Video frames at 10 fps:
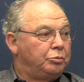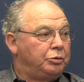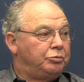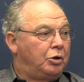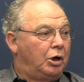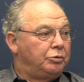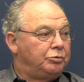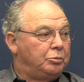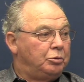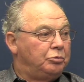we've got
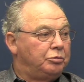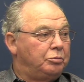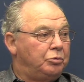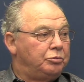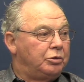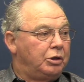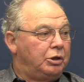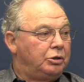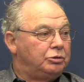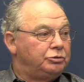from over the
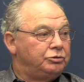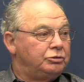years.